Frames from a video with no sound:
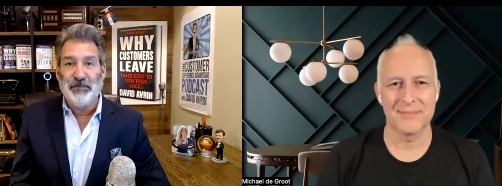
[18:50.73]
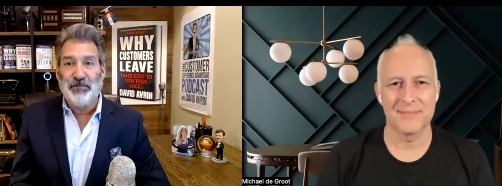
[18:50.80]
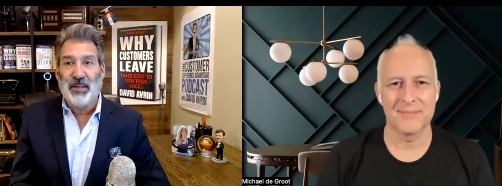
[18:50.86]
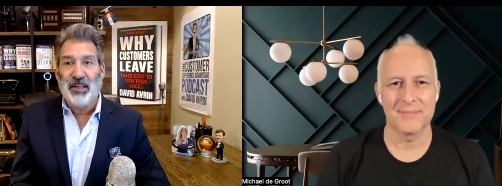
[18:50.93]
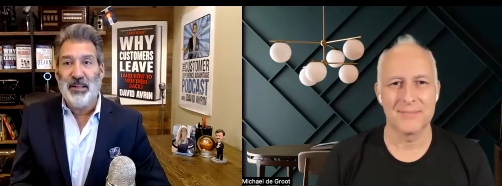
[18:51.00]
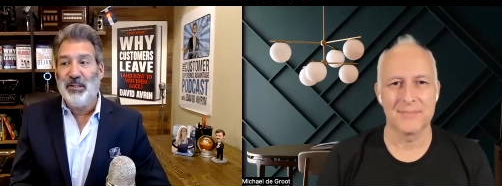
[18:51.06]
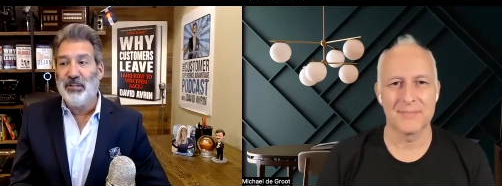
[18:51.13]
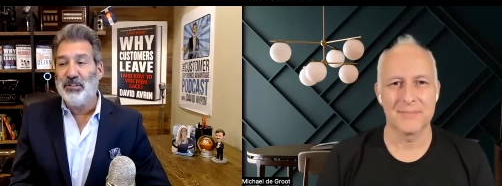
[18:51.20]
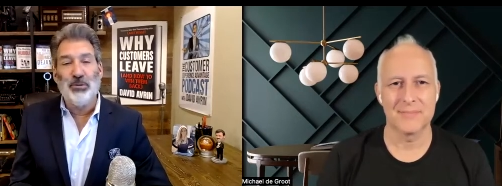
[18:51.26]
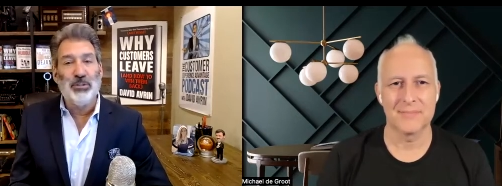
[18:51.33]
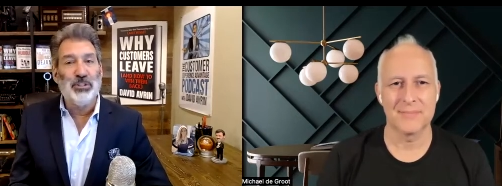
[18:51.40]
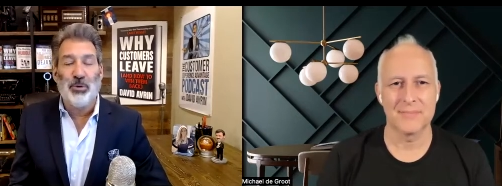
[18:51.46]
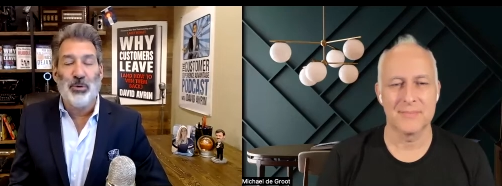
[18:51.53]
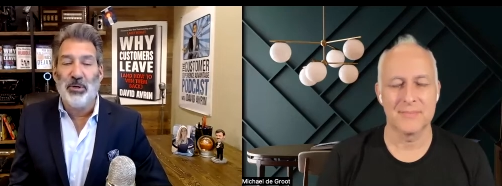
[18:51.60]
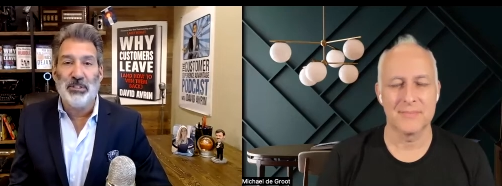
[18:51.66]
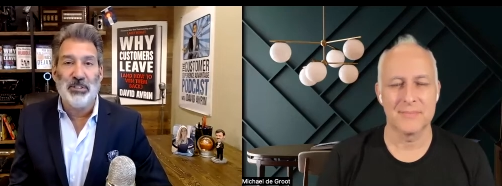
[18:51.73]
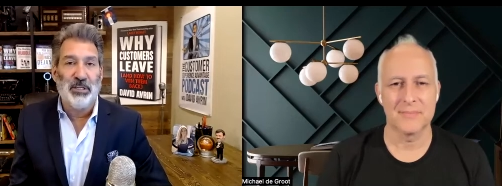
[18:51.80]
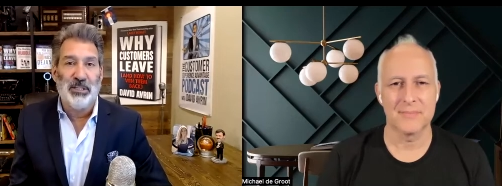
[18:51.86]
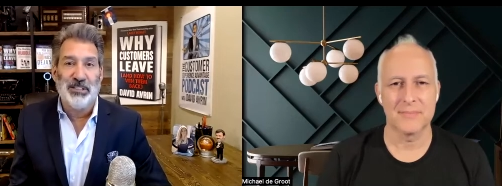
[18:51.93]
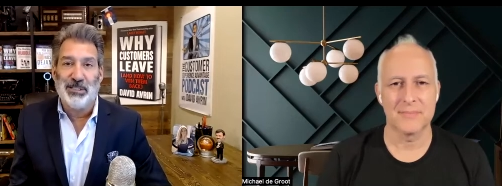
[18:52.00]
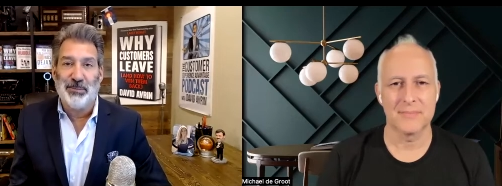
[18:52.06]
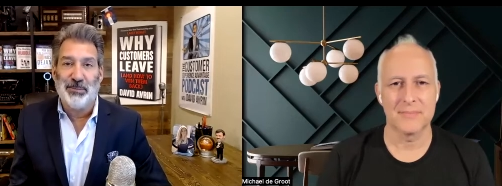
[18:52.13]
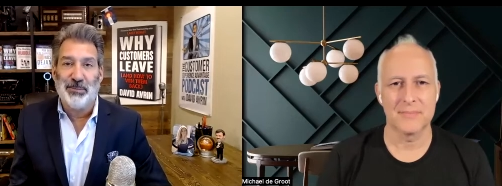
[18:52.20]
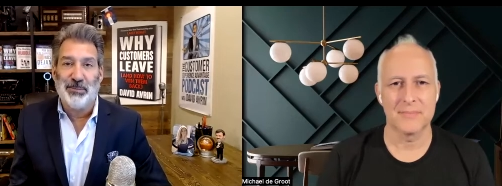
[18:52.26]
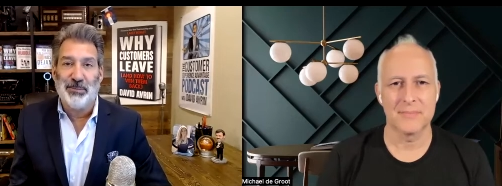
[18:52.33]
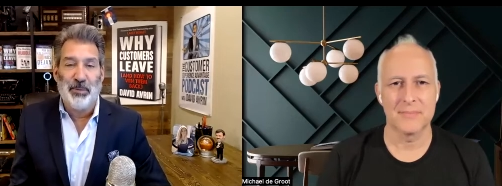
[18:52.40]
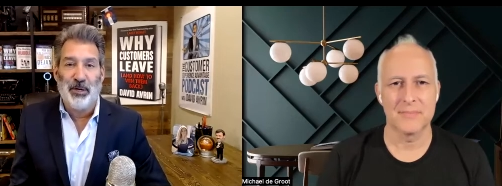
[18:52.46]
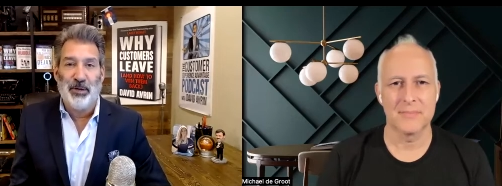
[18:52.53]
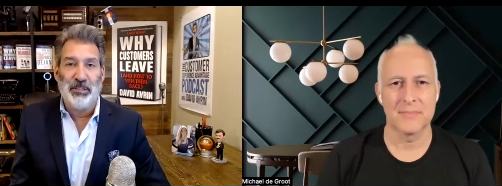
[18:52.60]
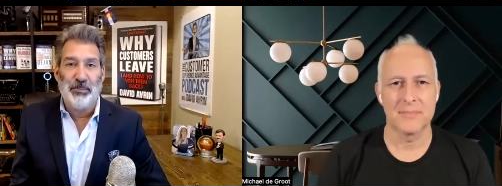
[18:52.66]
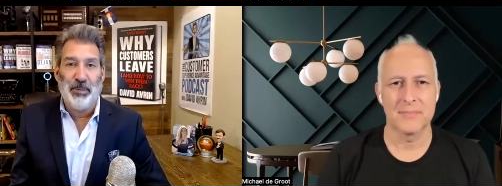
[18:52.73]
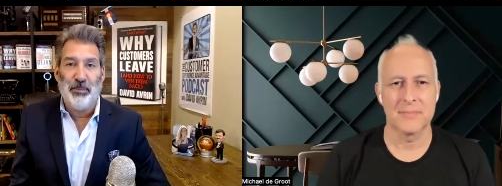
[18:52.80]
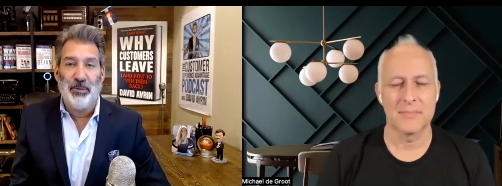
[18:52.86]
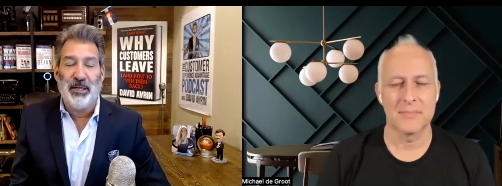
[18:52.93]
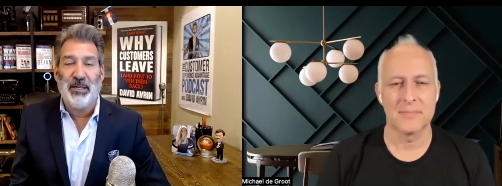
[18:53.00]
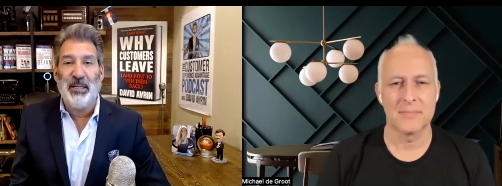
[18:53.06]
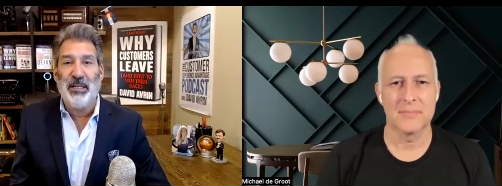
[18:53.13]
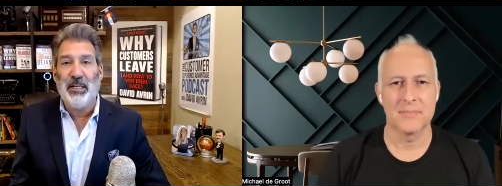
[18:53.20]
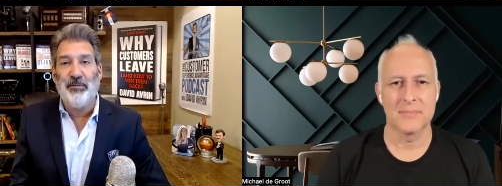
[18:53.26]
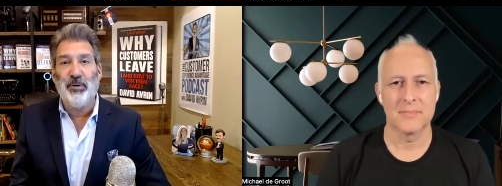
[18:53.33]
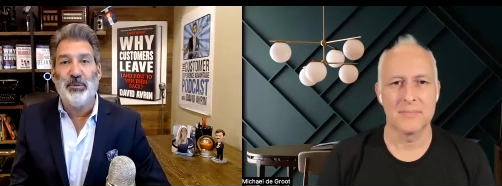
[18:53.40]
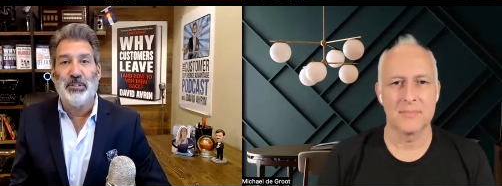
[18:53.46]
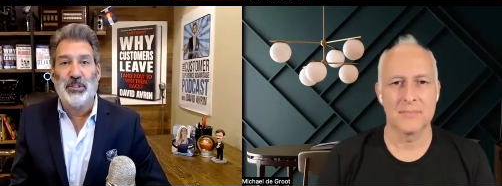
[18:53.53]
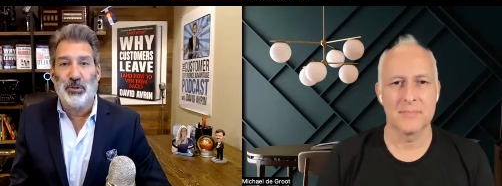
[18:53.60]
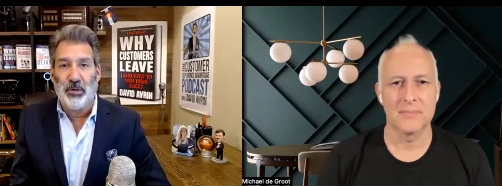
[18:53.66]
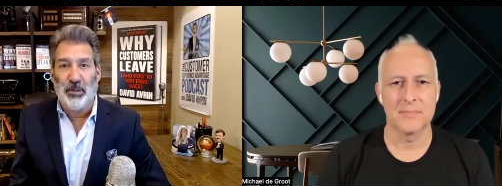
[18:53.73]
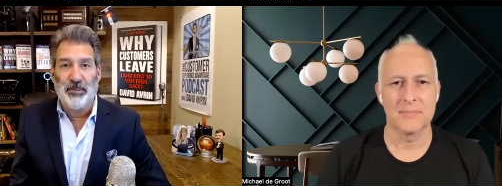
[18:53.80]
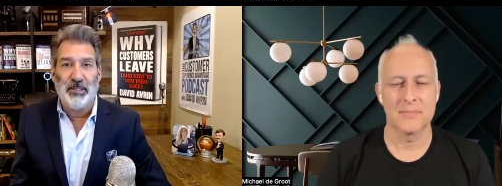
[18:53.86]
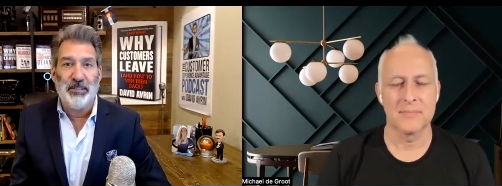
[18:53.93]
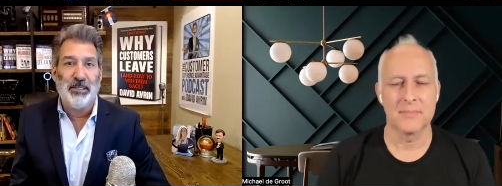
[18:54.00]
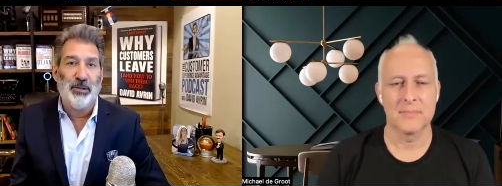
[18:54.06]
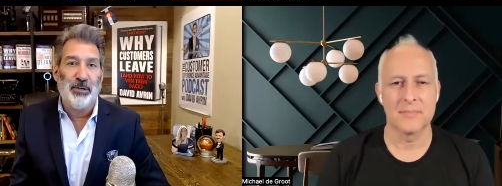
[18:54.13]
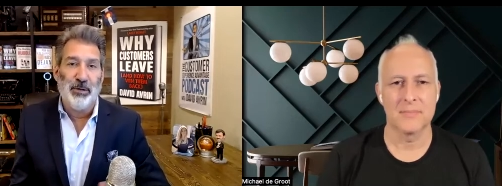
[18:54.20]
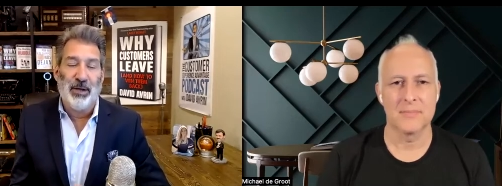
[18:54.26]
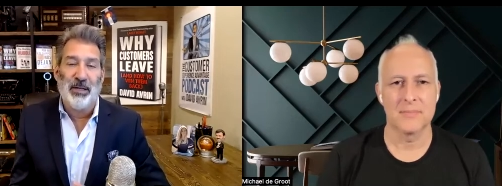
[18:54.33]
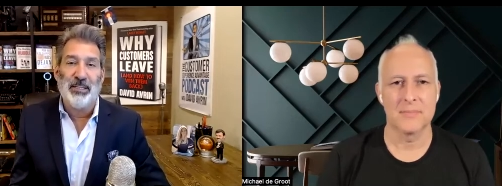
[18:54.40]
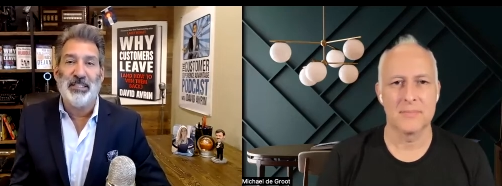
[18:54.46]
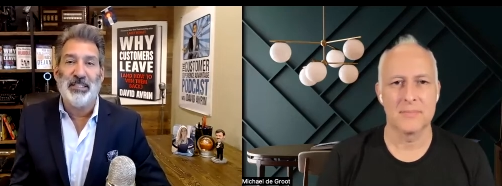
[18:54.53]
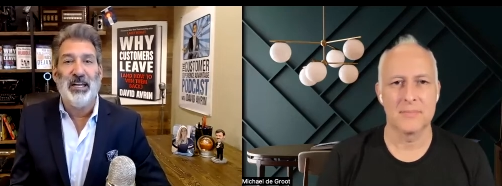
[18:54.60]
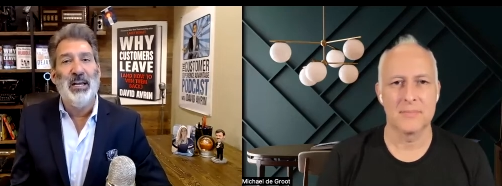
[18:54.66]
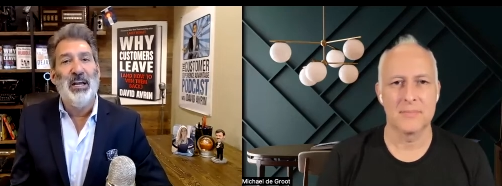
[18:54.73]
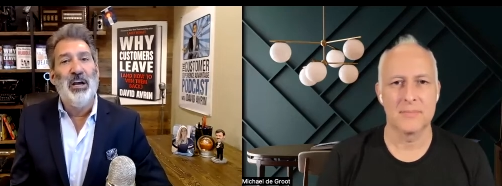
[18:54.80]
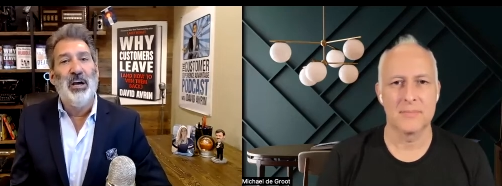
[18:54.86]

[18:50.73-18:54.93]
Speaker 1: there's no shortage of customer experience people that can give you a script and tell you how to say